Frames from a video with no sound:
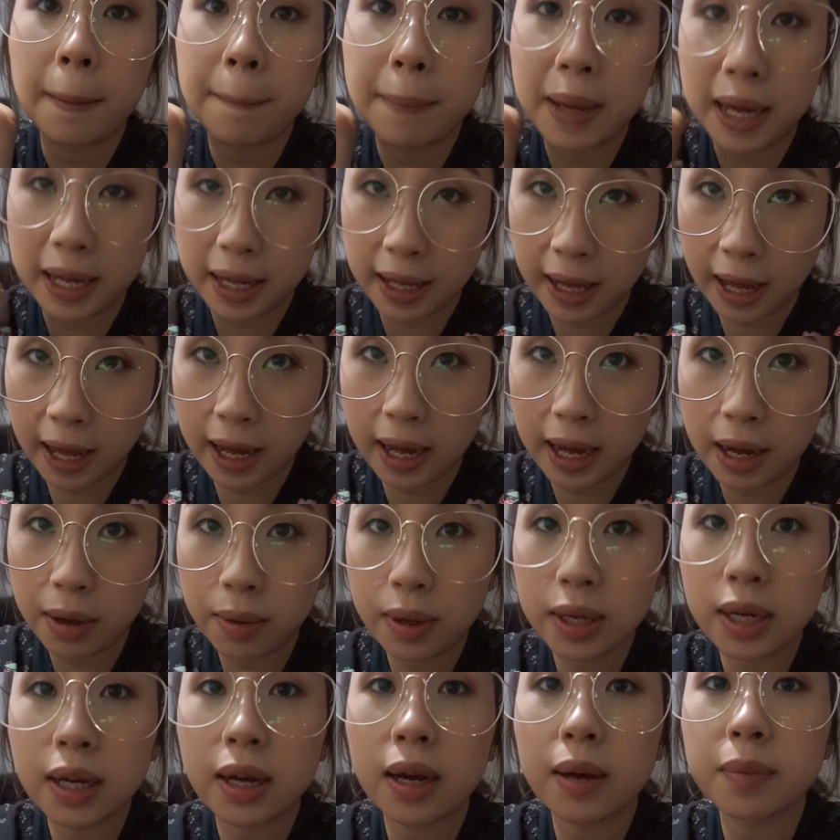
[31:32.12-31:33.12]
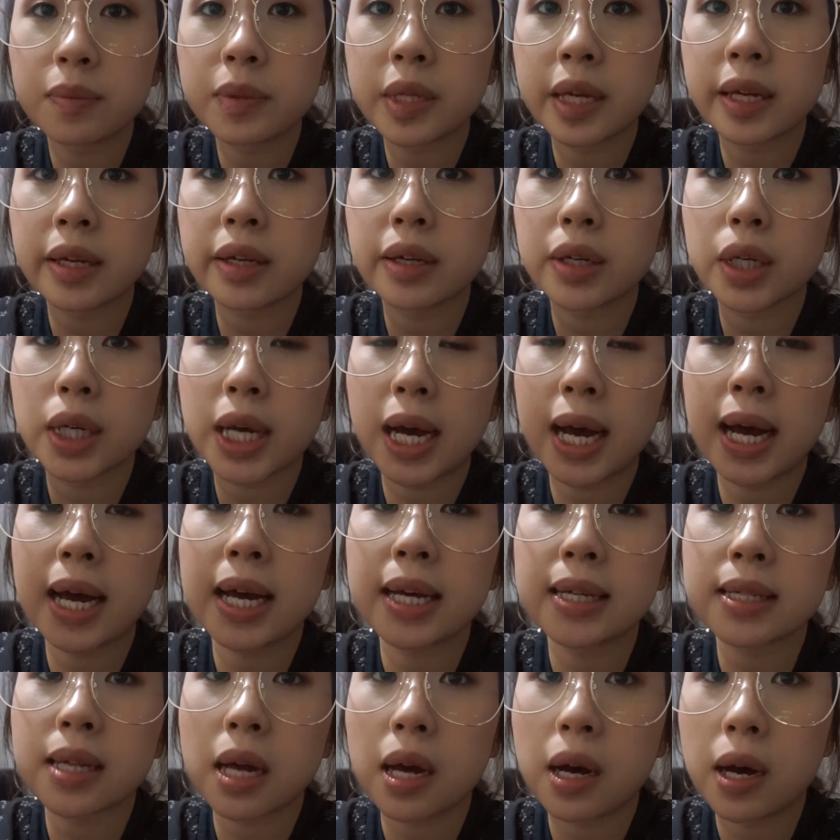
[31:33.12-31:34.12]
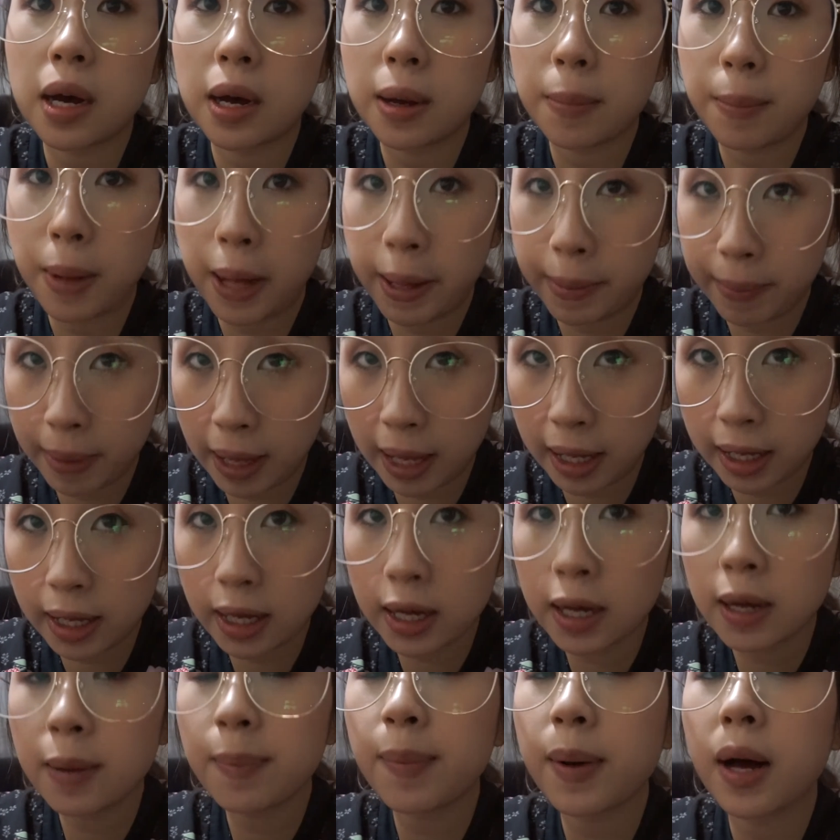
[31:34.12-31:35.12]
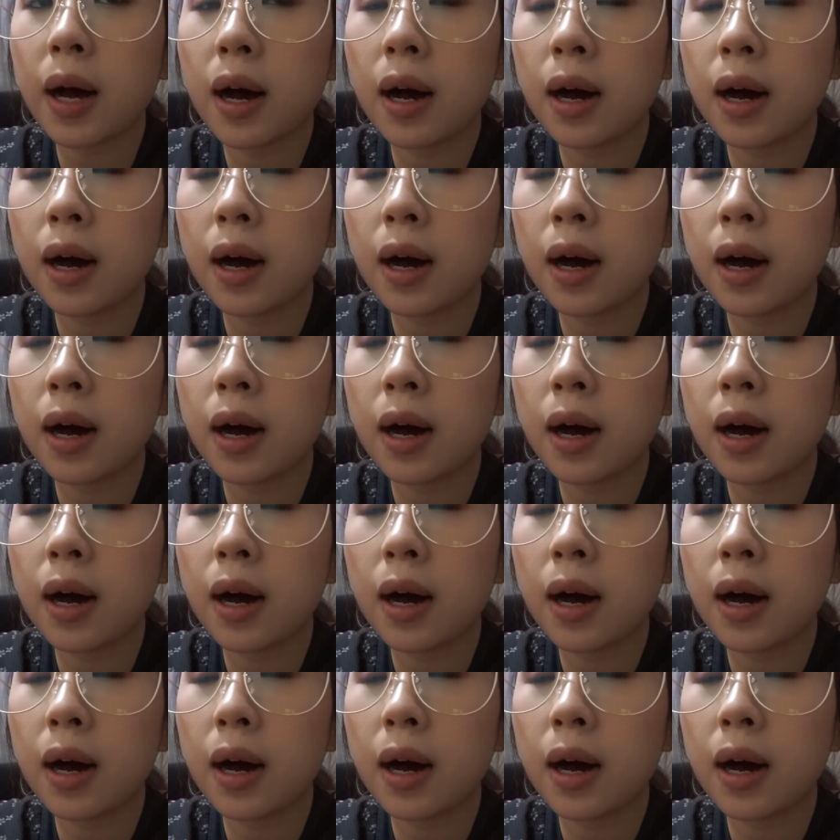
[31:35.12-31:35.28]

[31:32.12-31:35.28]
but yeah, I want to update you guys on my makeup.